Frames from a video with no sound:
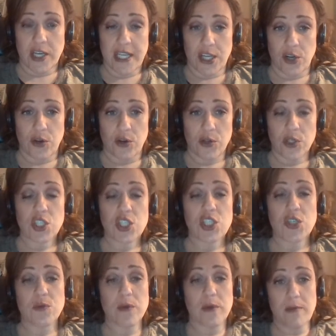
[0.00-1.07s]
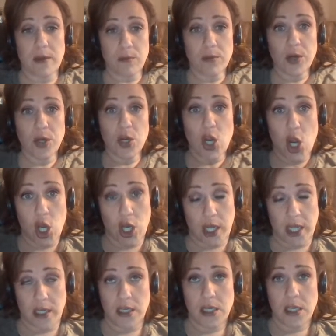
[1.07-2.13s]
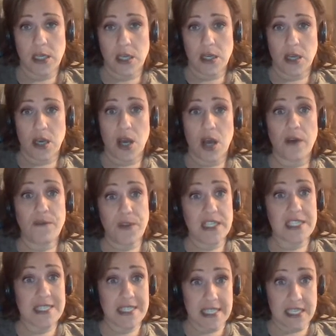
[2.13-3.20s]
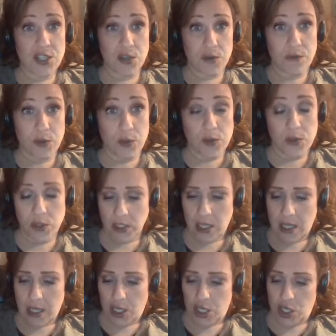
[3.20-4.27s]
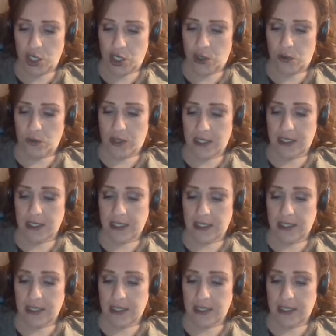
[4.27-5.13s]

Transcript: here. Do you remember on confidence intervals, that's